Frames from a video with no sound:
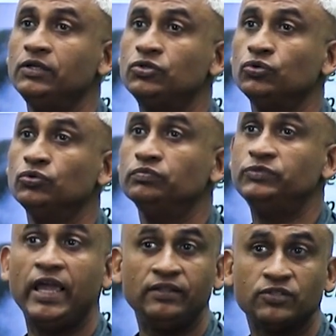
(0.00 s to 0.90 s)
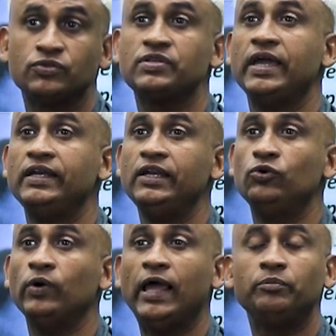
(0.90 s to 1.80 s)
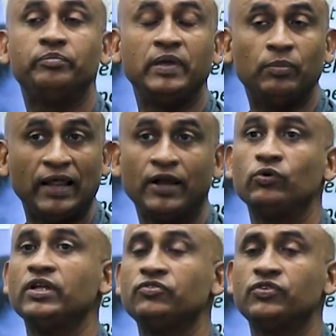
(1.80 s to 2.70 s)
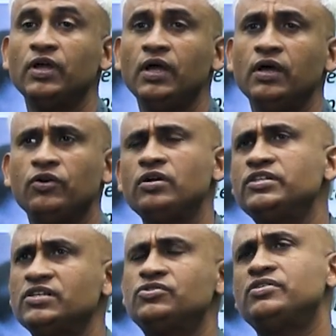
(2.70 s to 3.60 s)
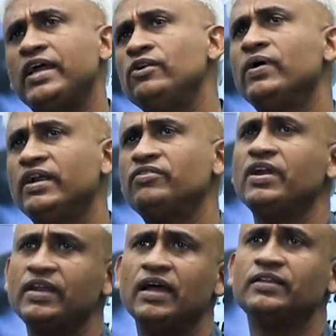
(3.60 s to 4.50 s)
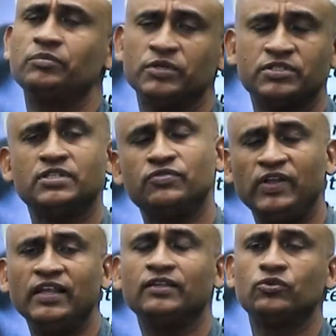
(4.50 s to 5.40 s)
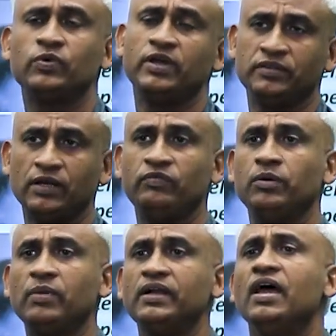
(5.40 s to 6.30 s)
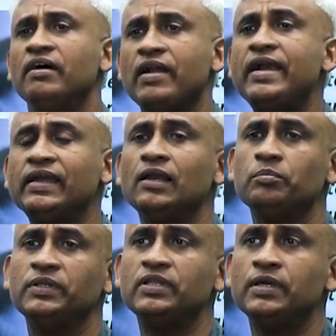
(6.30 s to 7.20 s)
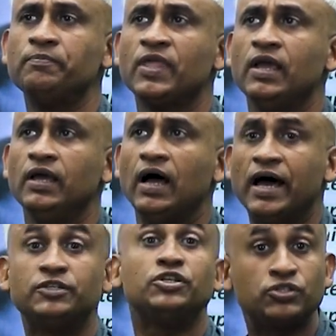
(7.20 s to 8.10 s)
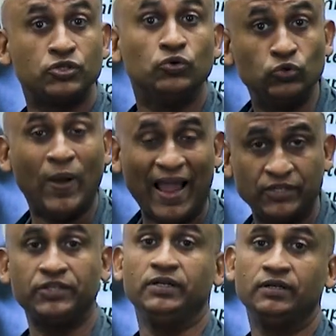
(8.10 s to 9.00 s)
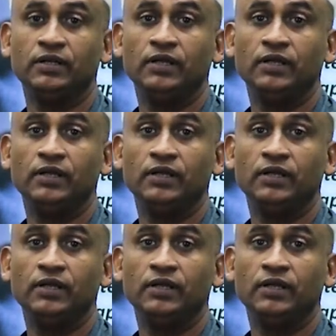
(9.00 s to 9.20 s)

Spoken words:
to change the society, to help people around us, not just try to understand, yeah, that person is feeling this way or that way, but radical empathy urges you to action.